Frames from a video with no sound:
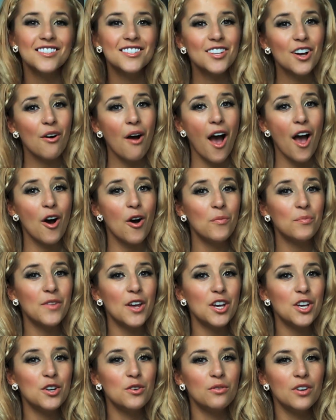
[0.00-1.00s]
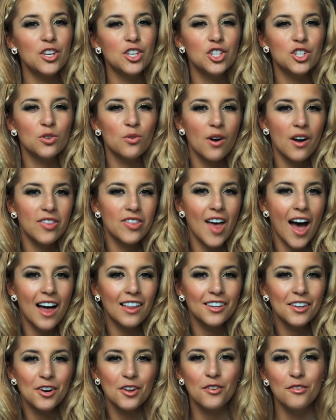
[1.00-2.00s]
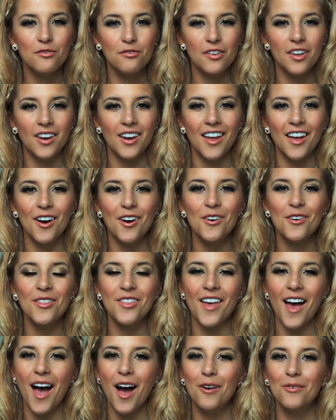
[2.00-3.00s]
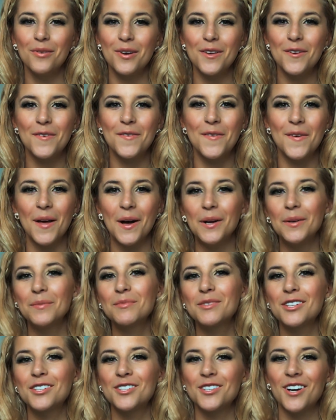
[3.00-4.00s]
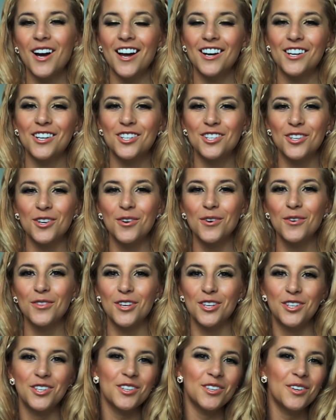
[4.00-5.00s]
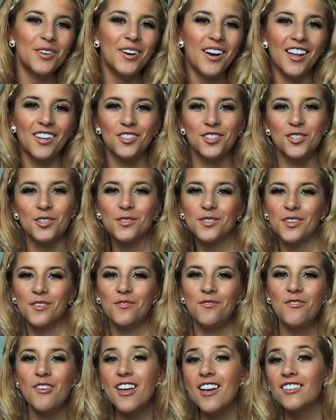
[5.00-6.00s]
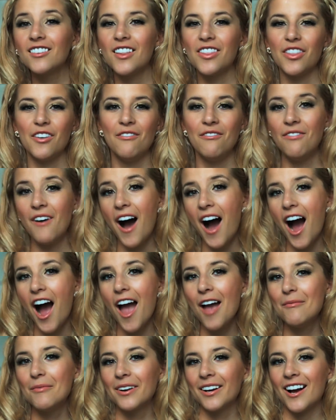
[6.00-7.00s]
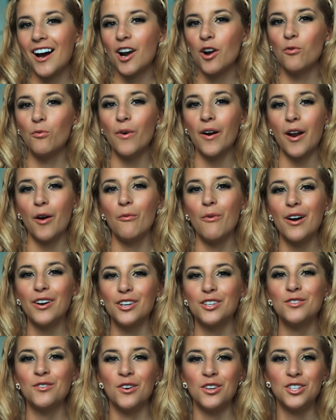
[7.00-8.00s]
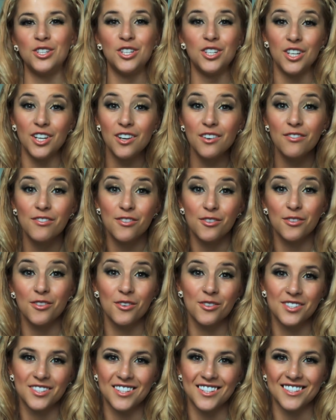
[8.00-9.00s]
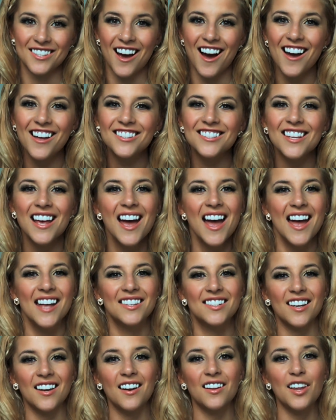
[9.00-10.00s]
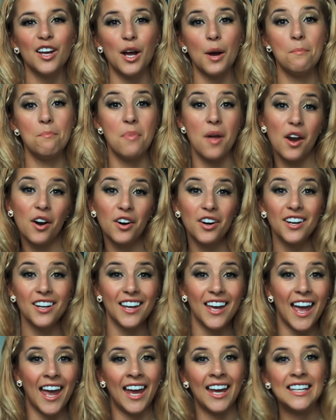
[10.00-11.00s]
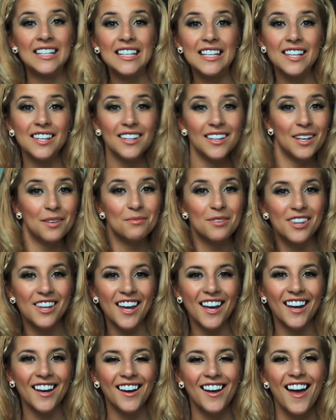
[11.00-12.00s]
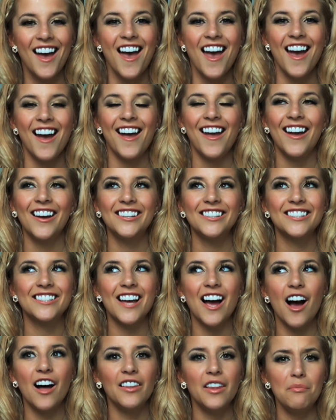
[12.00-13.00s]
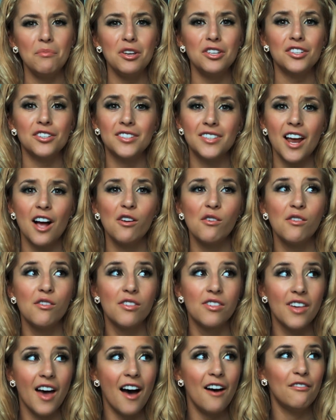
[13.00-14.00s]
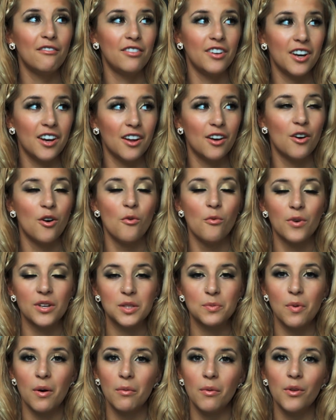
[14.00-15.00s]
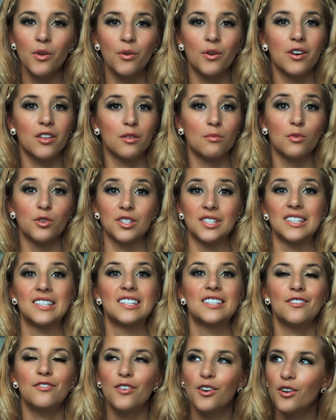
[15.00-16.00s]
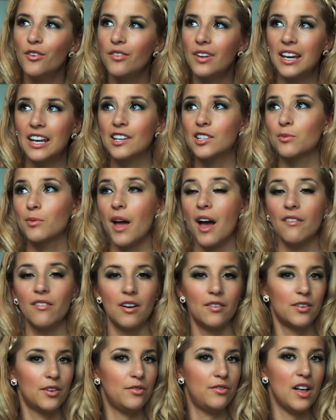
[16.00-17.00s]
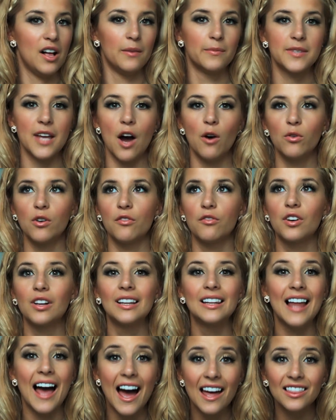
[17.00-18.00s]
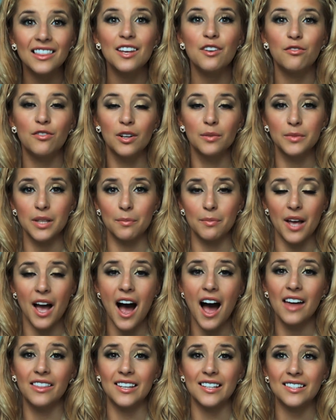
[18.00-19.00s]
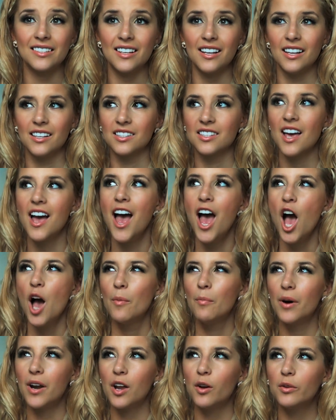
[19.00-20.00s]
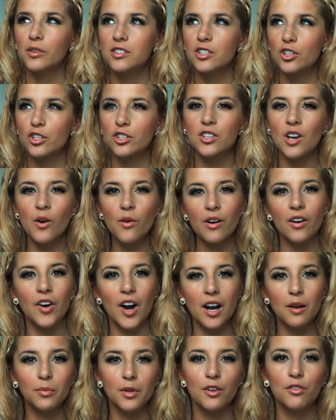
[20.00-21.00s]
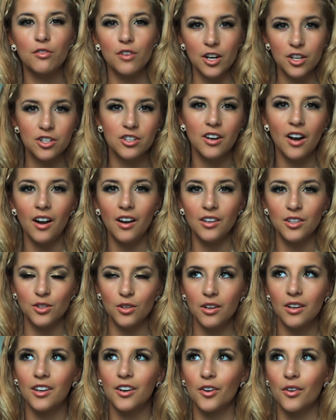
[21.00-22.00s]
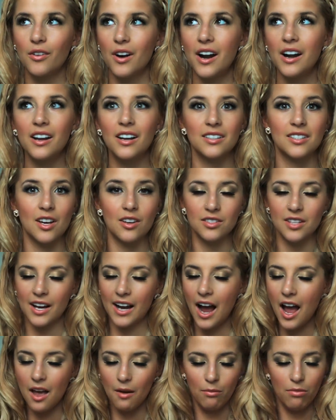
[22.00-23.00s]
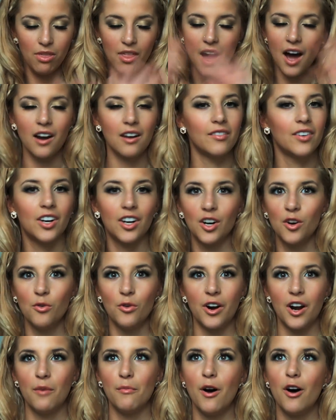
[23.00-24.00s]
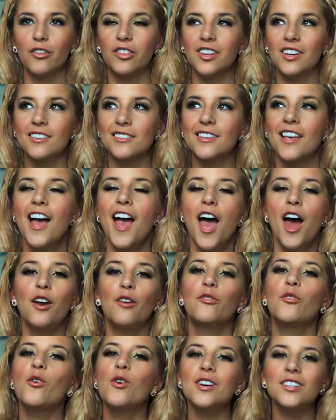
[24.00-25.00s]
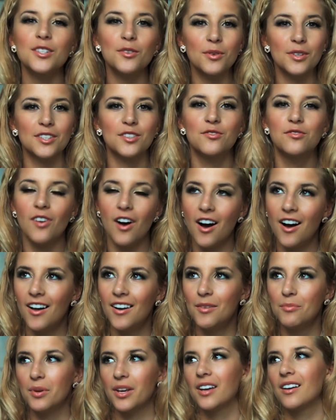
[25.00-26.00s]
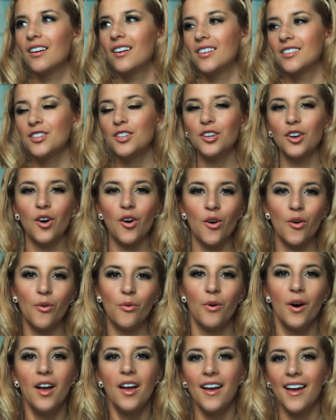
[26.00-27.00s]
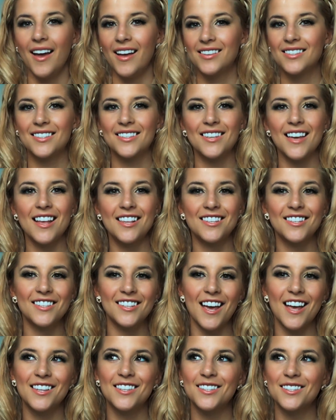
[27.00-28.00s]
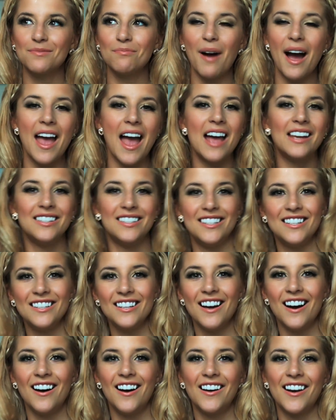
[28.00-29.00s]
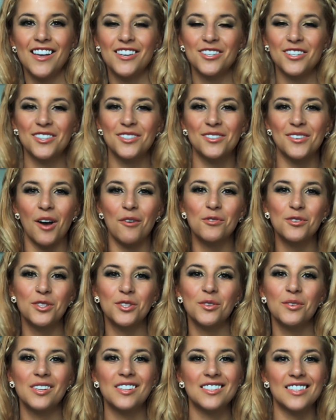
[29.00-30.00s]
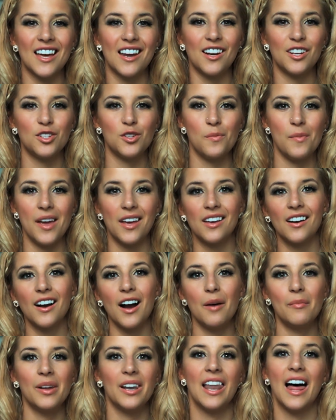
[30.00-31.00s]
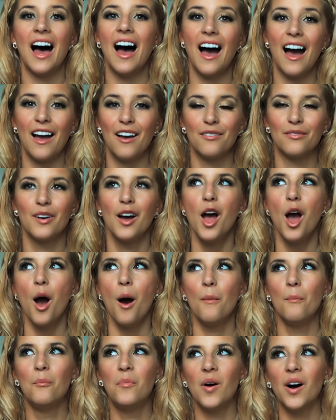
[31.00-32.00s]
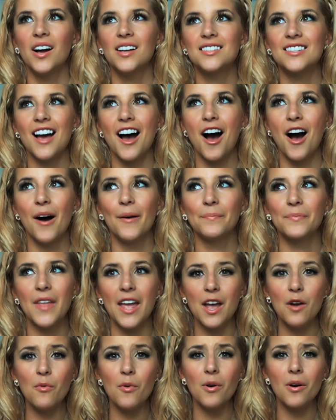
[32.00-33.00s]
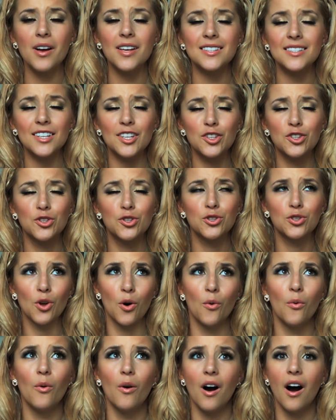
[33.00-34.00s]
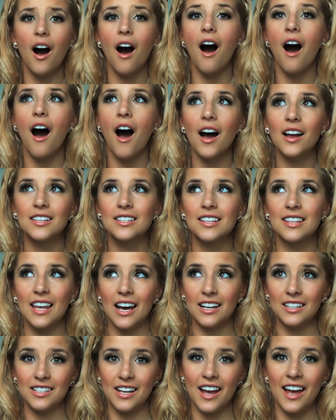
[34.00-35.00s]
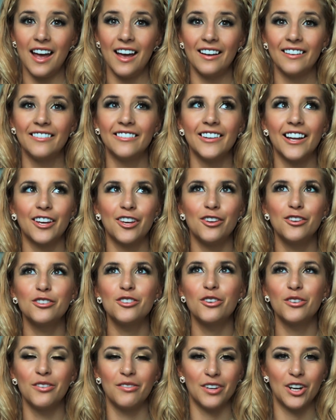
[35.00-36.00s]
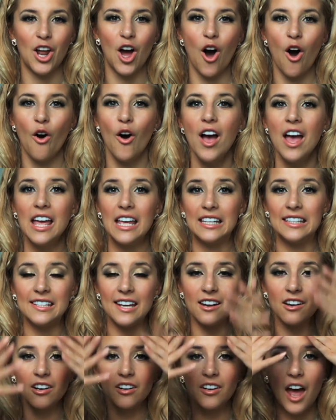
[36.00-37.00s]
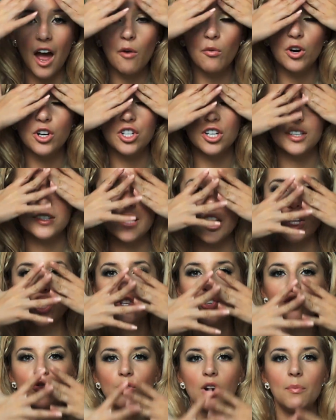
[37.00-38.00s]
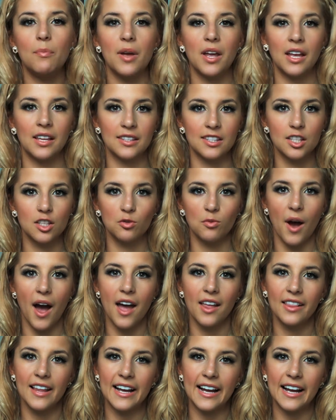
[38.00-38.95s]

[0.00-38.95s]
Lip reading: So I hope that you enjoyed that little video that we filmed to kind of show the jewelry and show the feel and the vibe and kind of what I wanted to achieve achieve through those designs. It's kind of like a berry candy themed thing. And let me just tell you, that video was probably one of the most difficult videos we have ever filmed. I would have gladly filmed the behind the scenes, but it was just so incredibly frustrating doing it already because I was like, I am not even gonna worry about this. And of course it was fun because, you know, it's my idea, and I was so excited to make it come alive. But it was so hot that day, like you don't even know. Daniel and I were just like dripping in sweat.